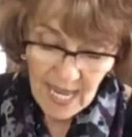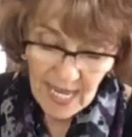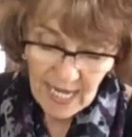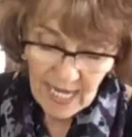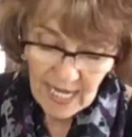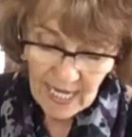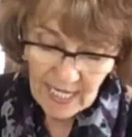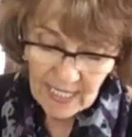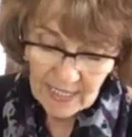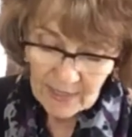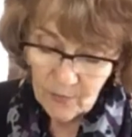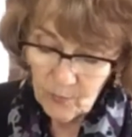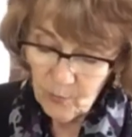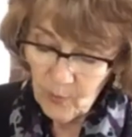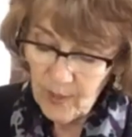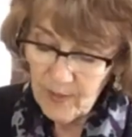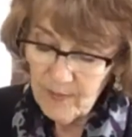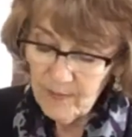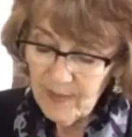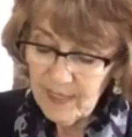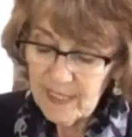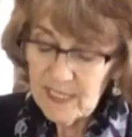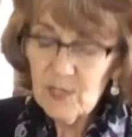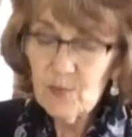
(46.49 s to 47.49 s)
And when
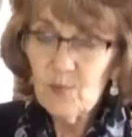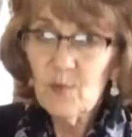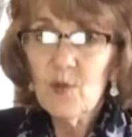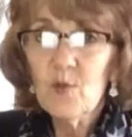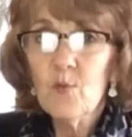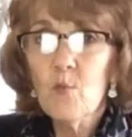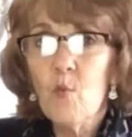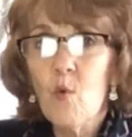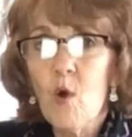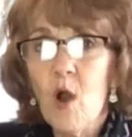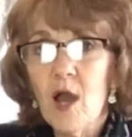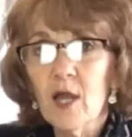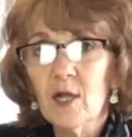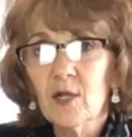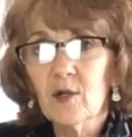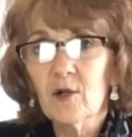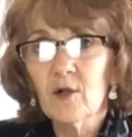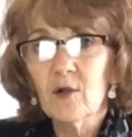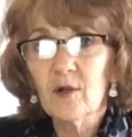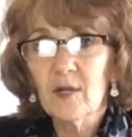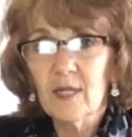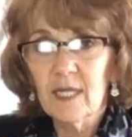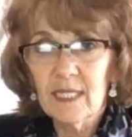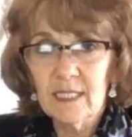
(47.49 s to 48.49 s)
mixed with
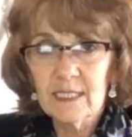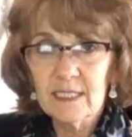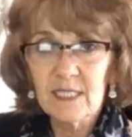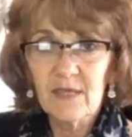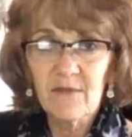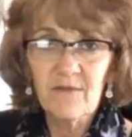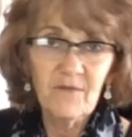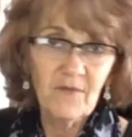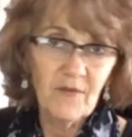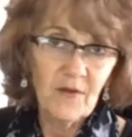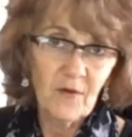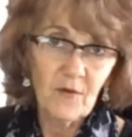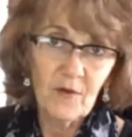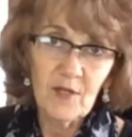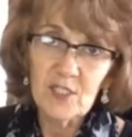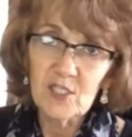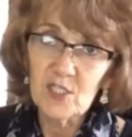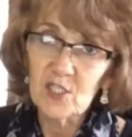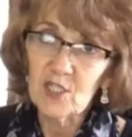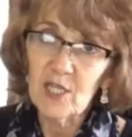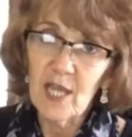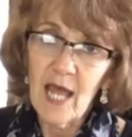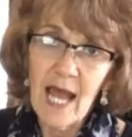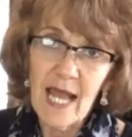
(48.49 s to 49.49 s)
water, it's a very
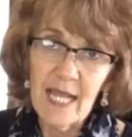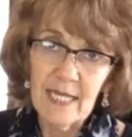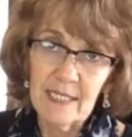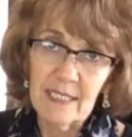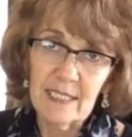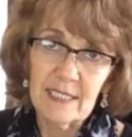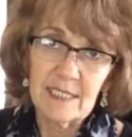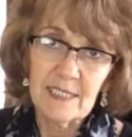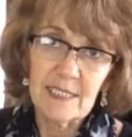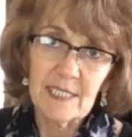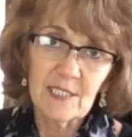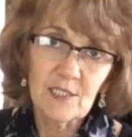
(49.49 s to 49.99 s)
gelatinous.